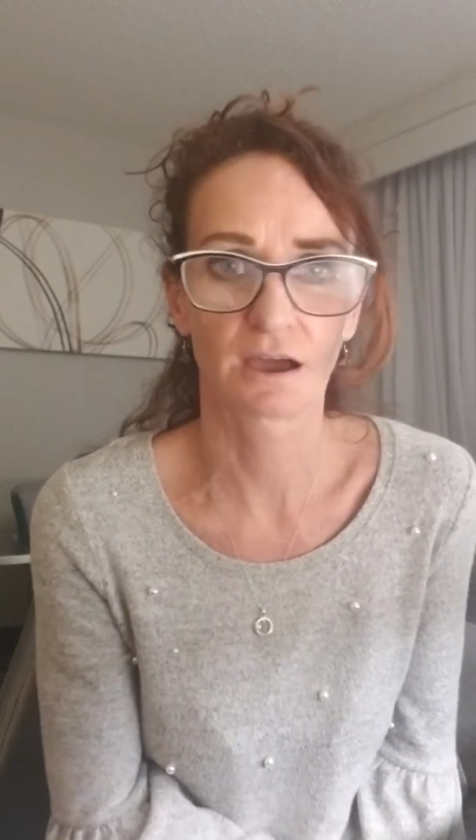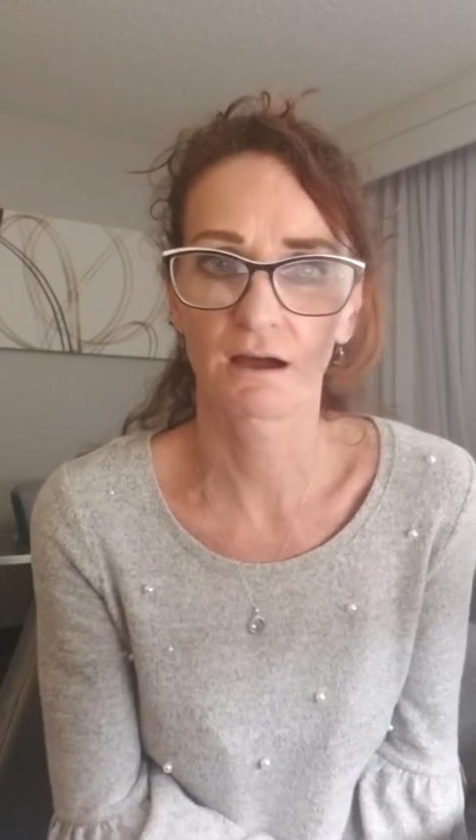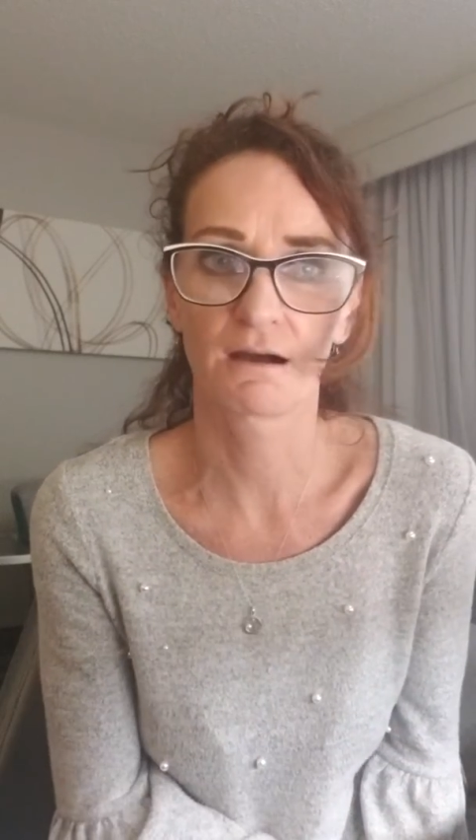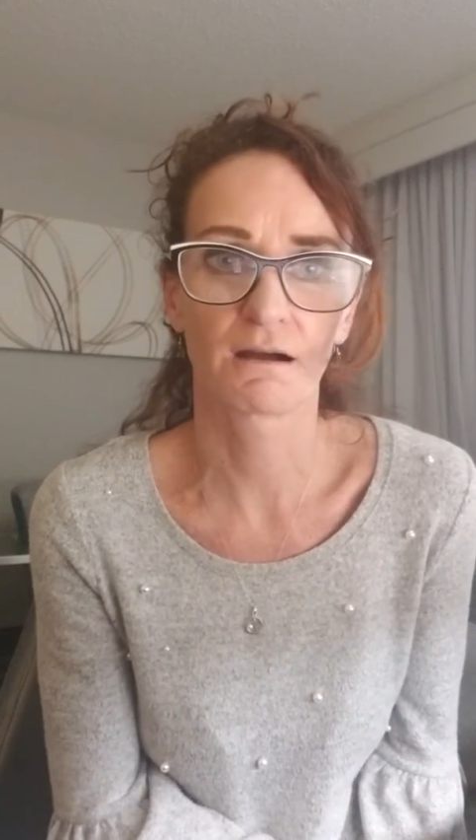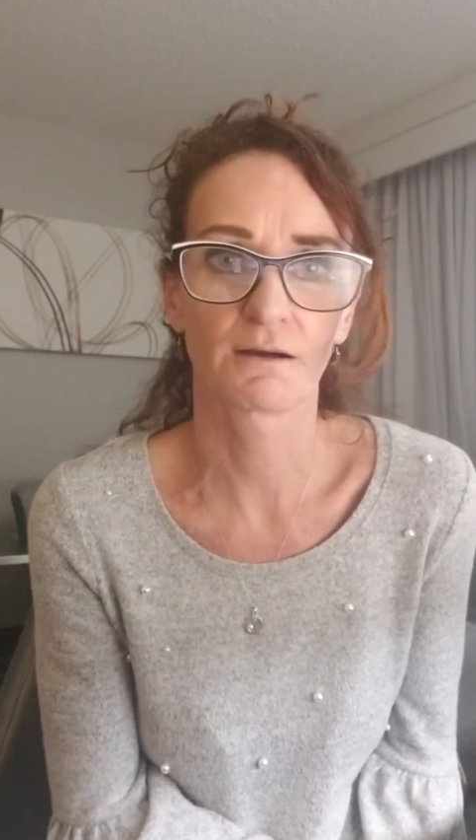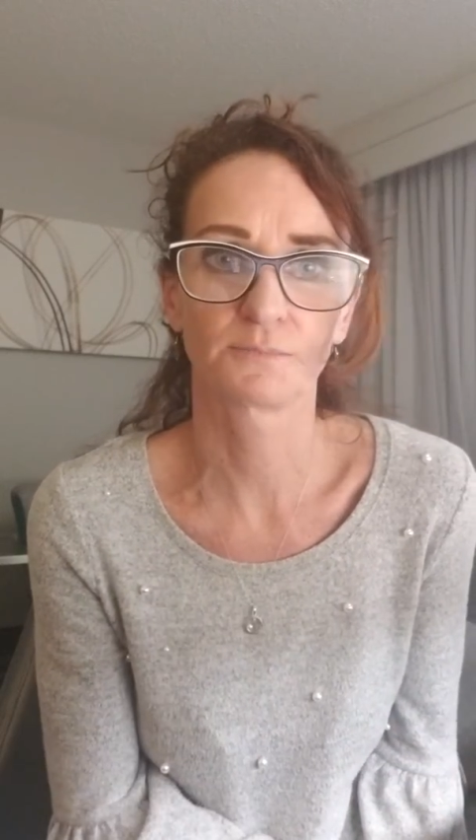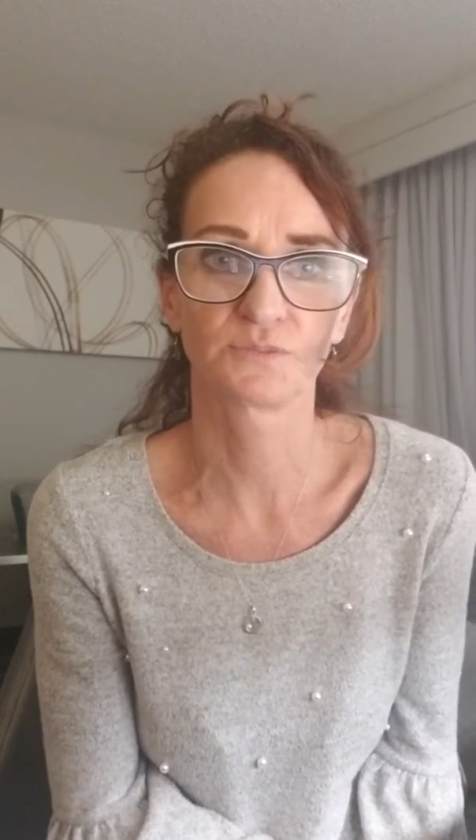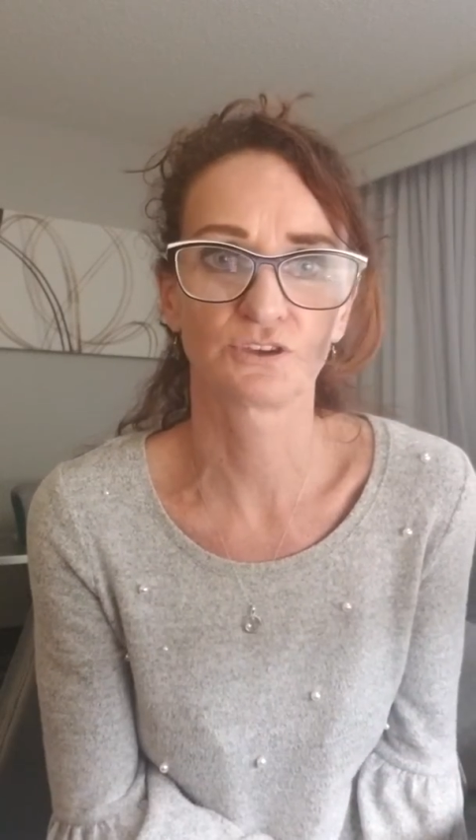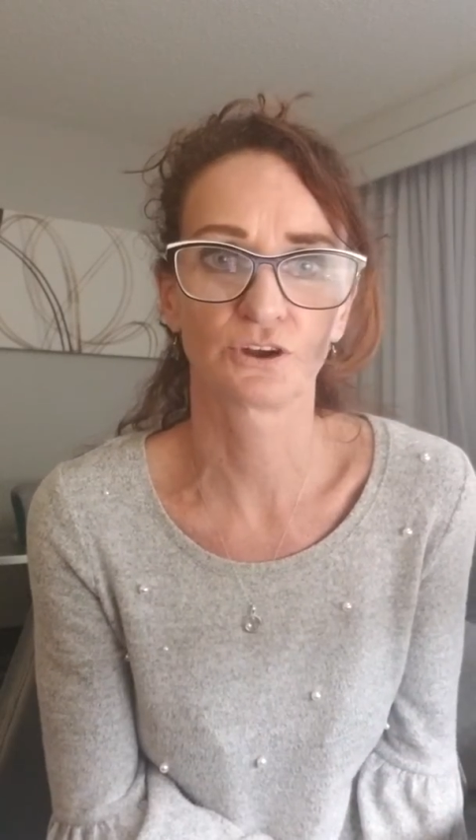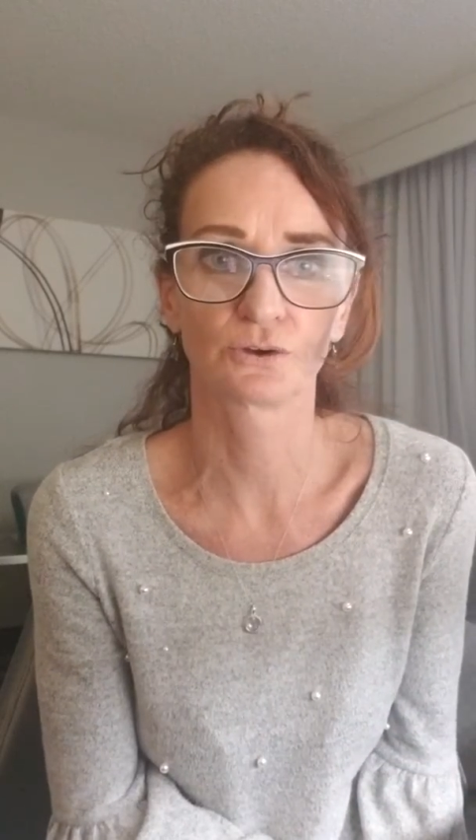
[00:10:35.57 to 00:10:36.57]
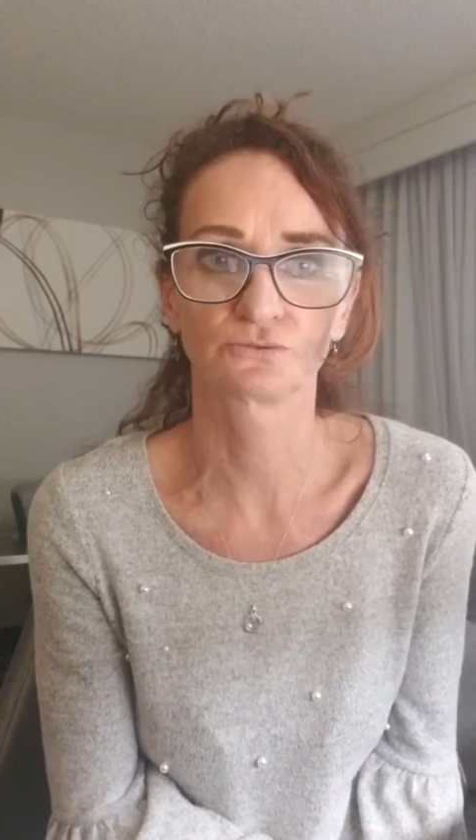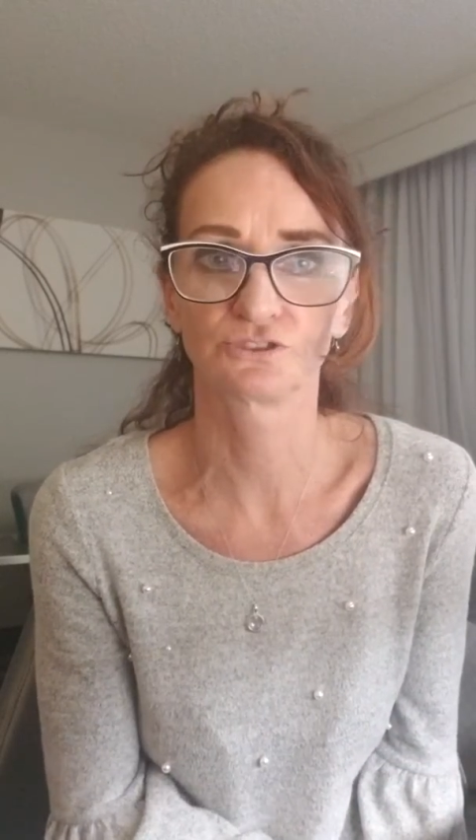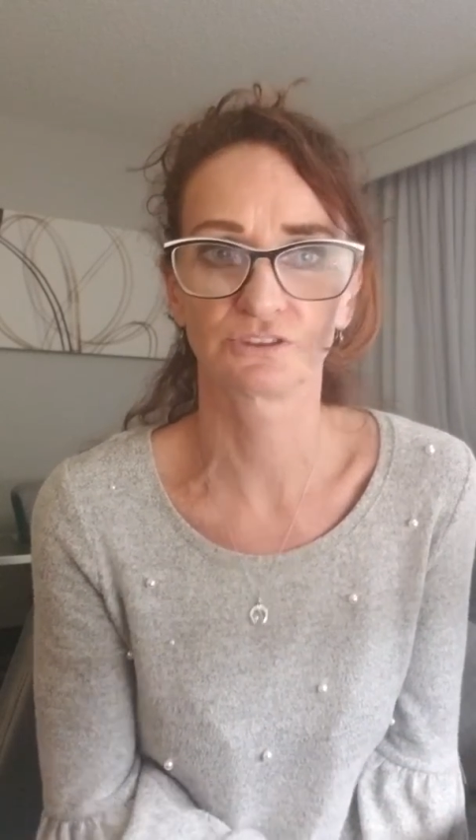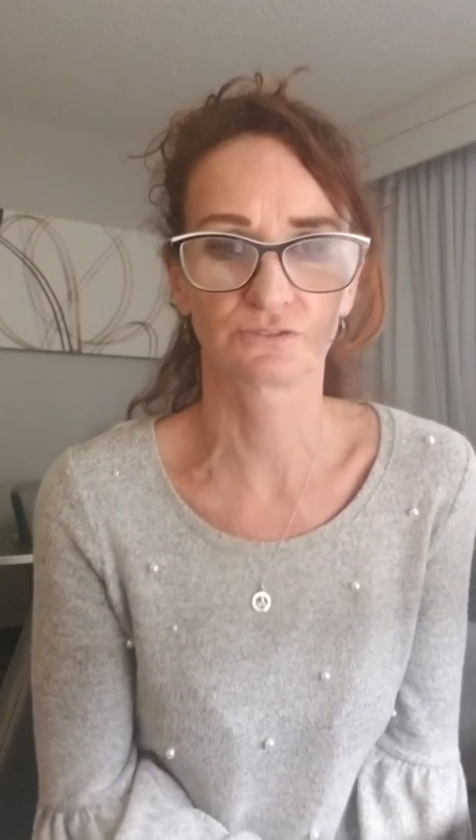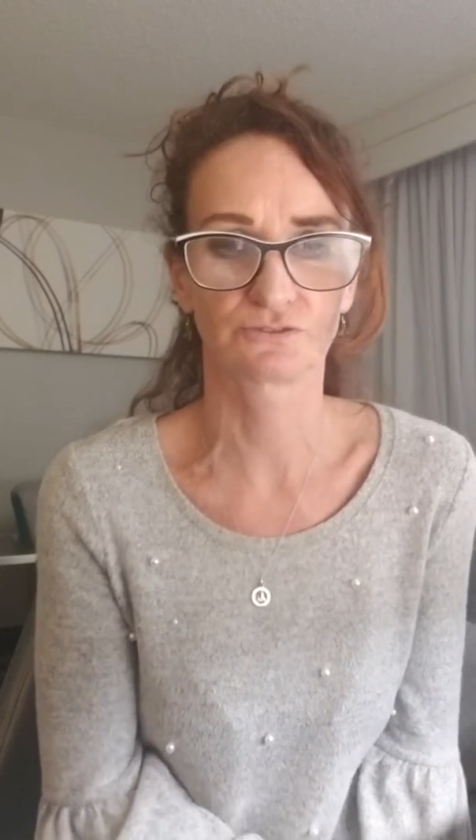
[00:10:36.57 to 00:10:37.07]

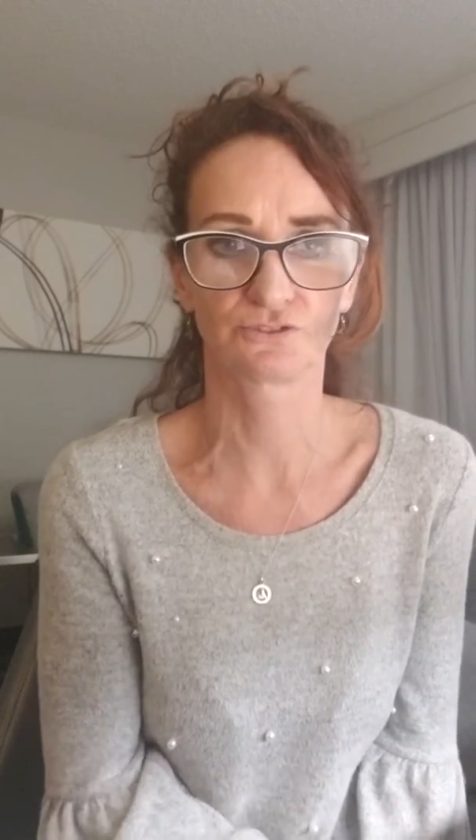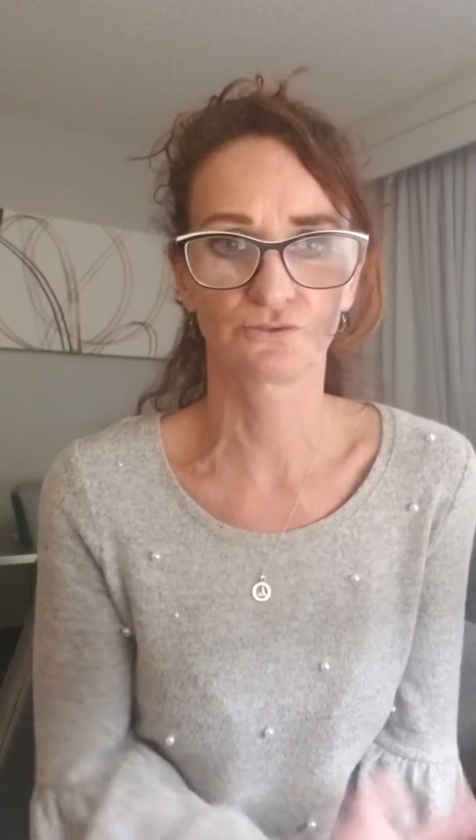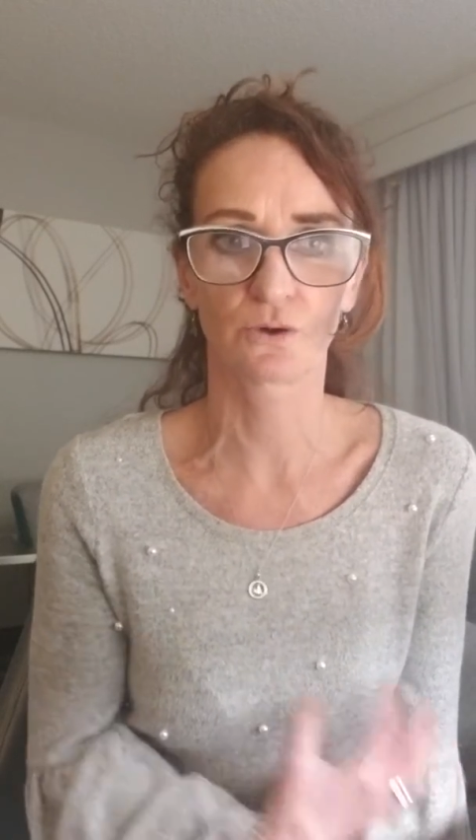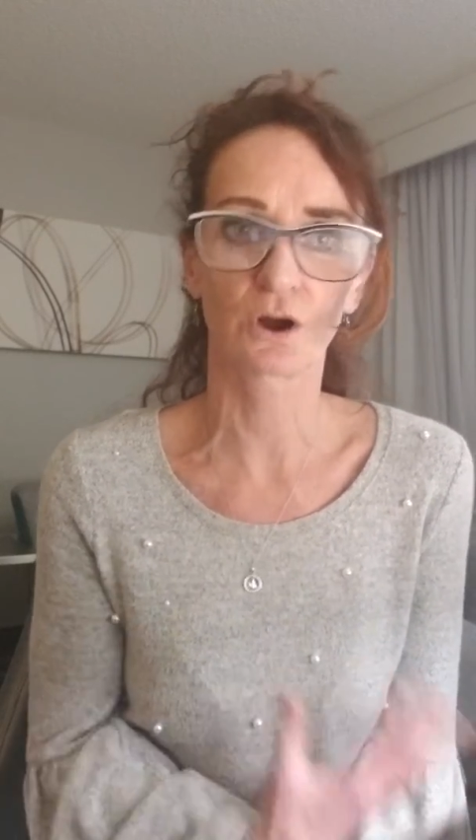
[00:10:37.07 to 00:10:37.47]
to